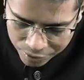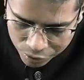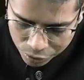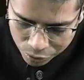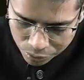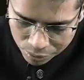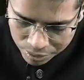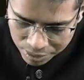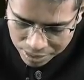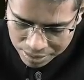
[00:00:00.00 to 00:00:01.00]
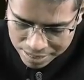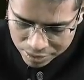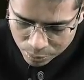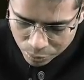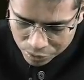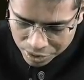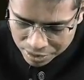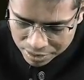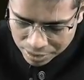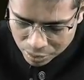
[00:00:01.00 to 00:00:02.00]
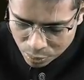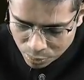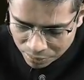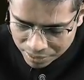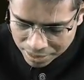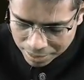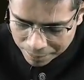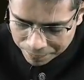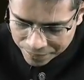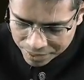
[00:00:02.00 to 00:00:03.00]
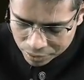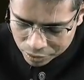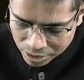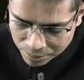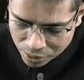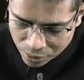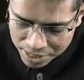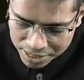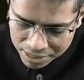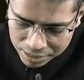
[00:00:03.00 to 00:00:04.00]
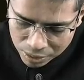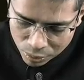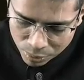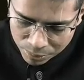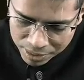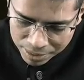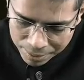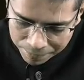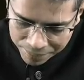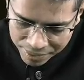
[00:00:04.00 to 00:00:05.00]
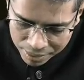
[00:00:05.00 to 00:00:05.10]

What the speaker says: So the next portion is the loop of Henle. So I am drawing the loop of Henle.